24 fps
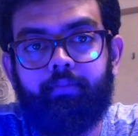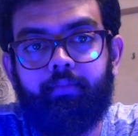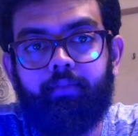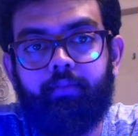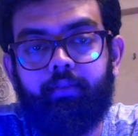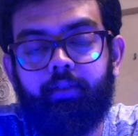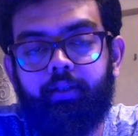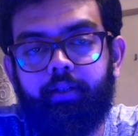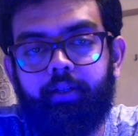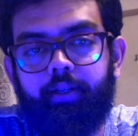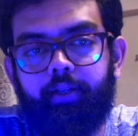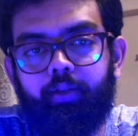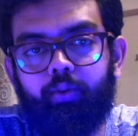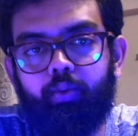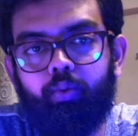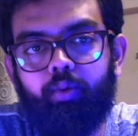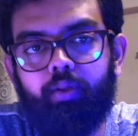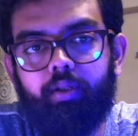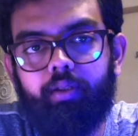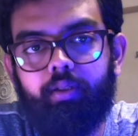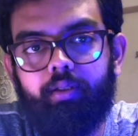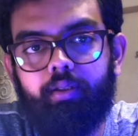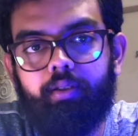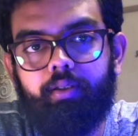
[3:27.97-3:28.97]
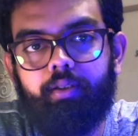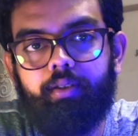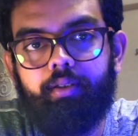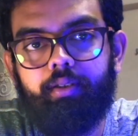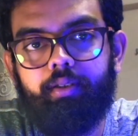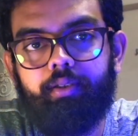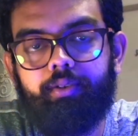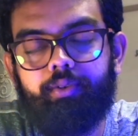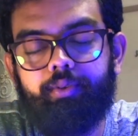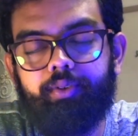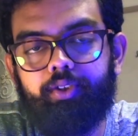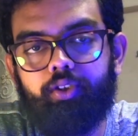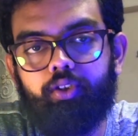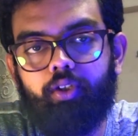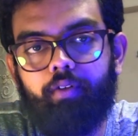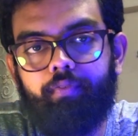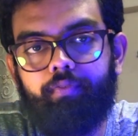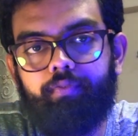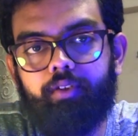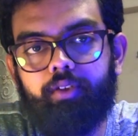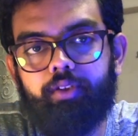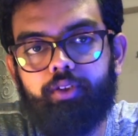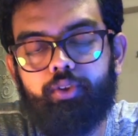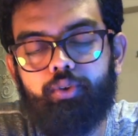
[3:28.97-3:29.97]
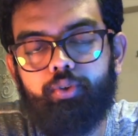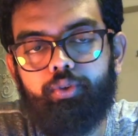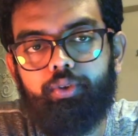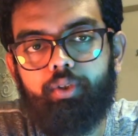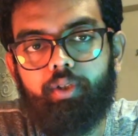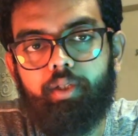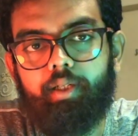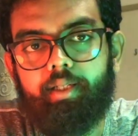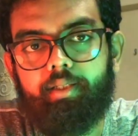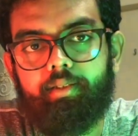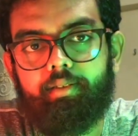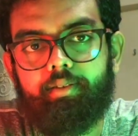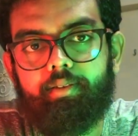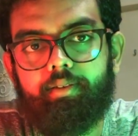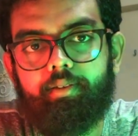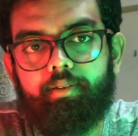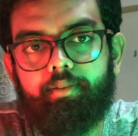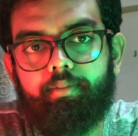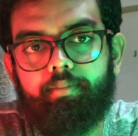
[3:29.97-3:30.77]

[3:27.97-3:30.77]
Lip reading: Hey Google, switch off the studio lights.